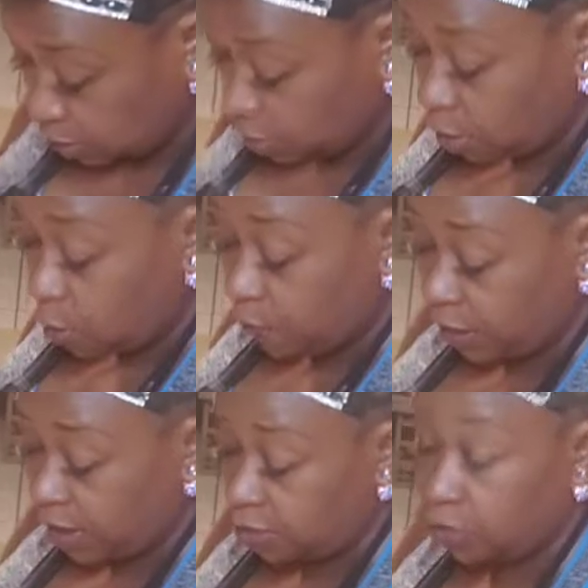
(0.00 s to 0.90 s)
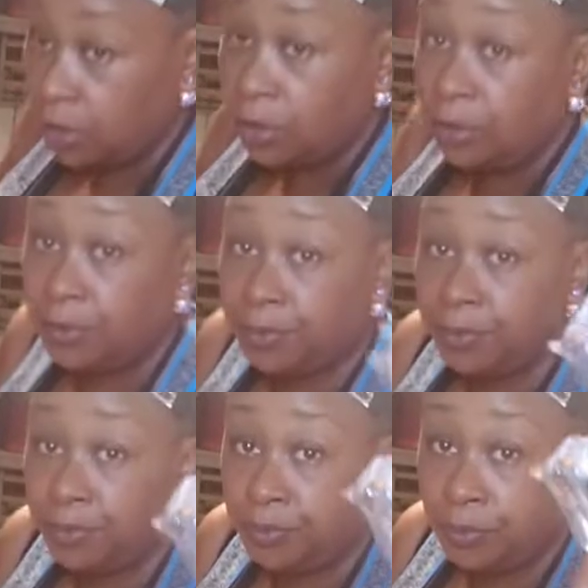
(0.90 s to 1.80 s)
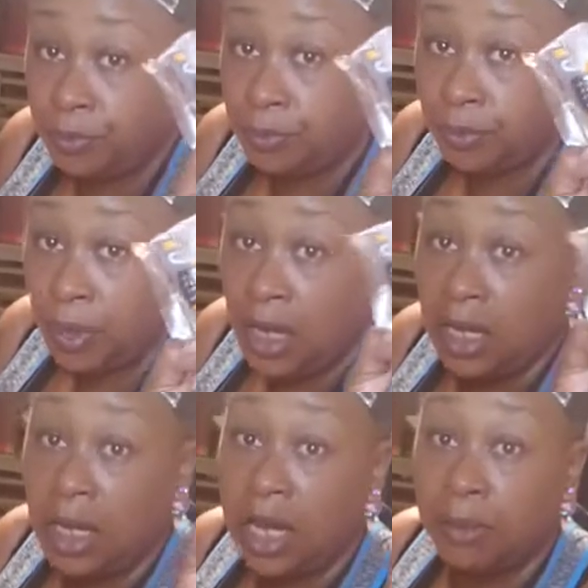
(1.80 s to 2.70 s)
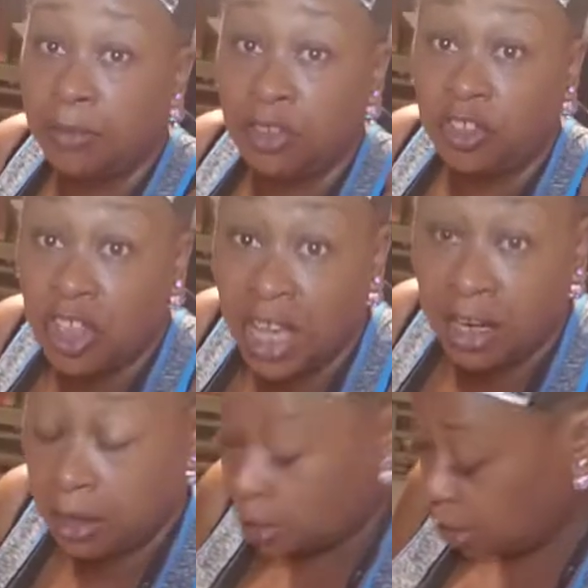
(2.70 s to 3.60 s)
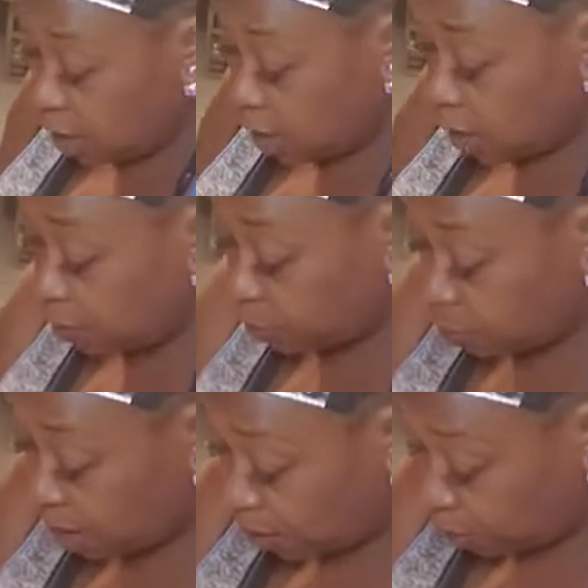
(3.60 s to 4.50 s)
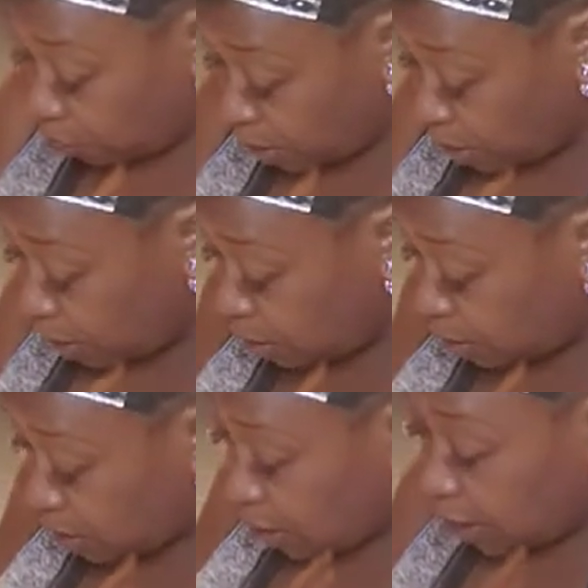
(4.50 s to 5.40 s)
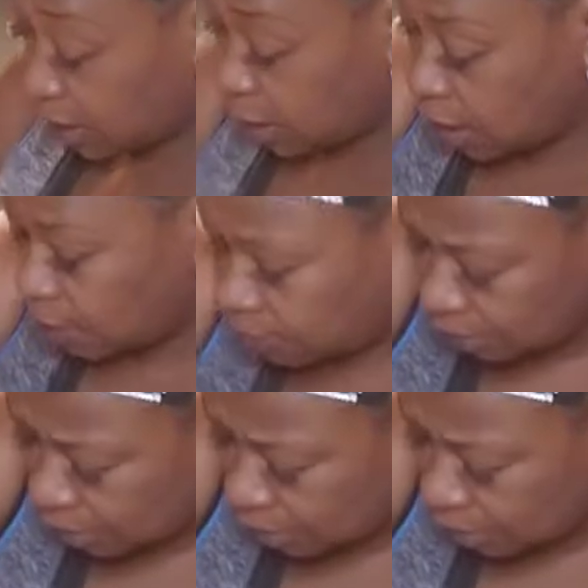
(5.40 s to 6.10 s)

it's the Go Veggie. And it comes in cheddar, it comes in mozzarella, and it comes in